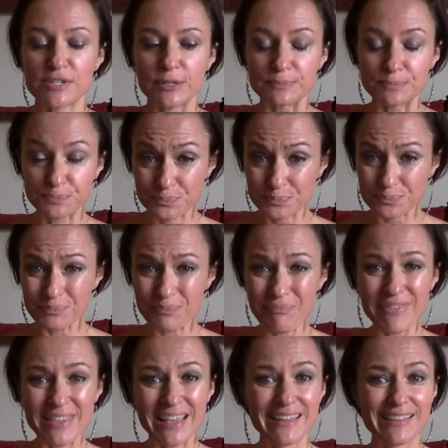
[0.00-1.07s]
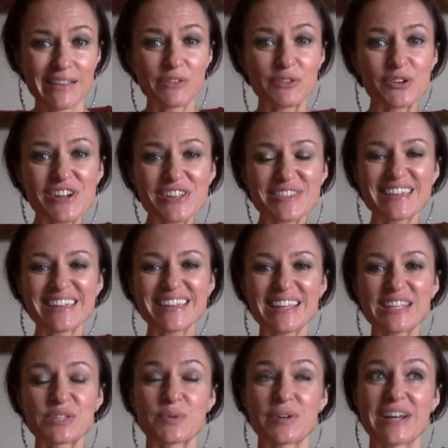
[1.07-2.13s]
So the other great thing
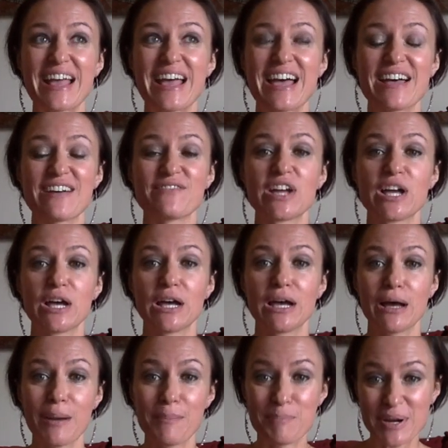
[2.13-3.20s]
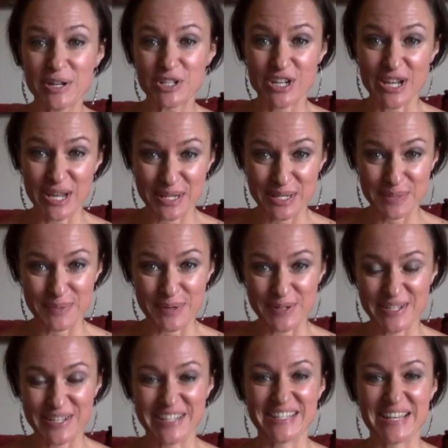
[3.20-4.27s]
is we're going to have a bunch of
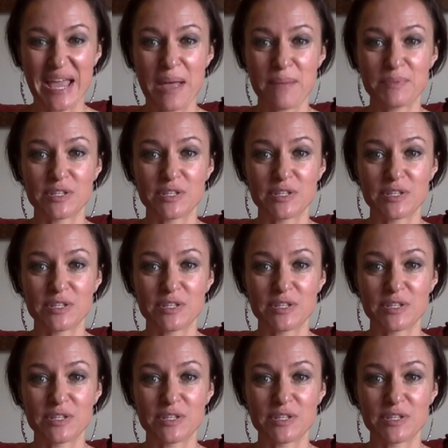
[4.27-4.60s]
experts on tap.